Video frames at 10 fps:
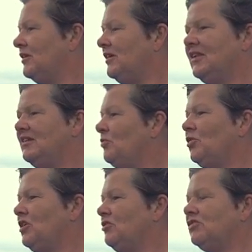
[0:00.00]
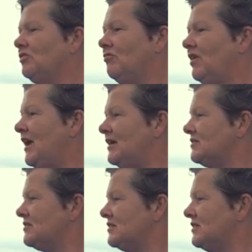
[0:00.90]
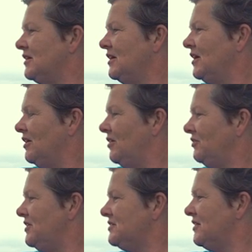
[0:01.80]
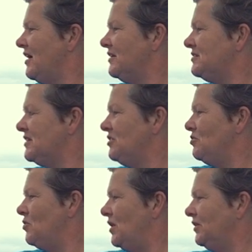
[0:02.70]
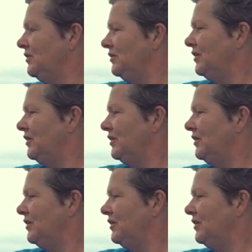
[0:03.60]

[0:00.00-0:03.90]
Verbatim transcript: The other boy couldn't rest. On this grassy knoll,